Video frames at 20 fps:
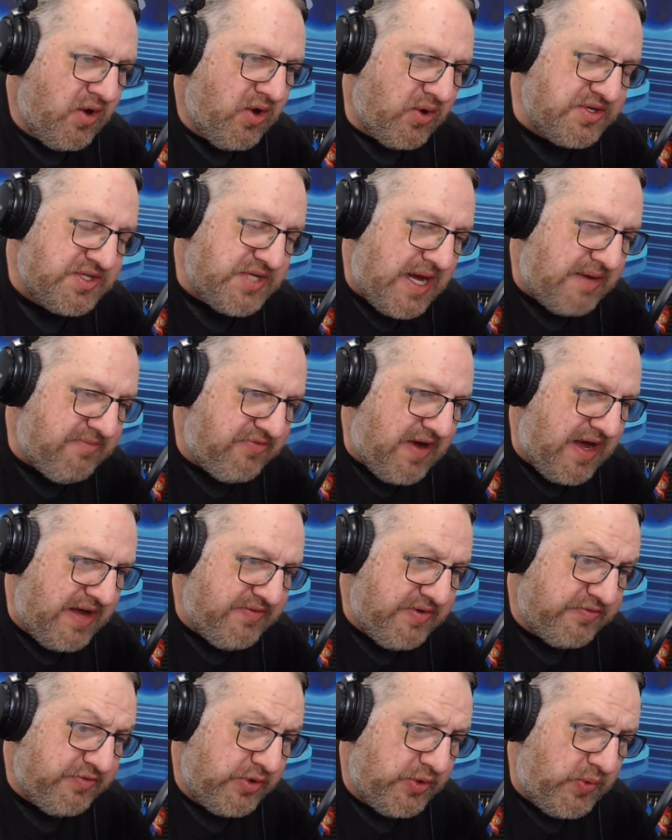or top 5
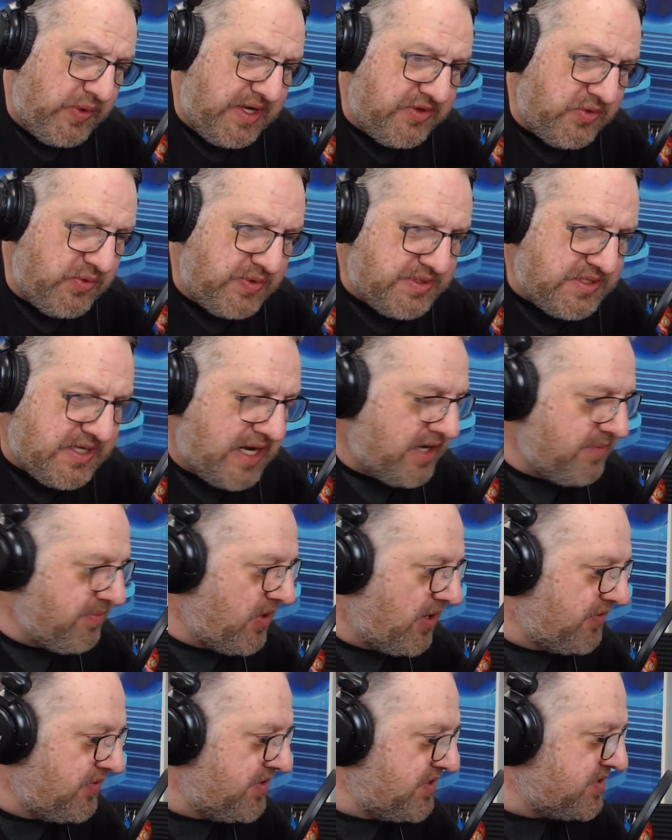every week that we talk
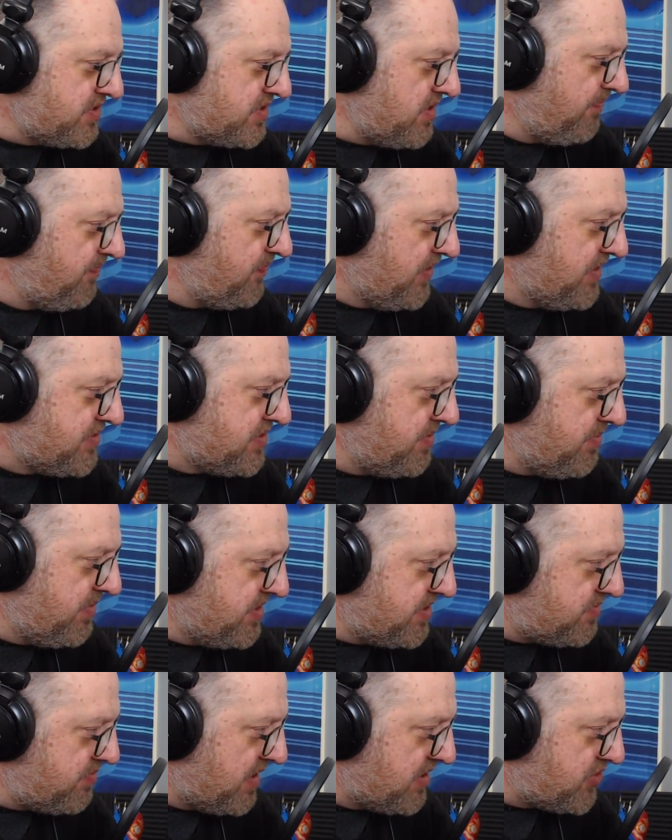about. This is going to be a
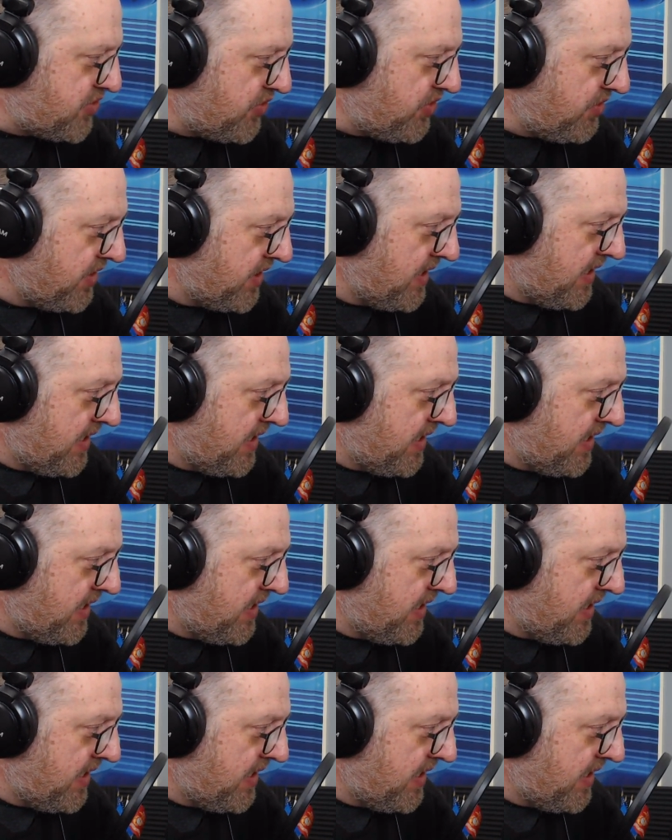special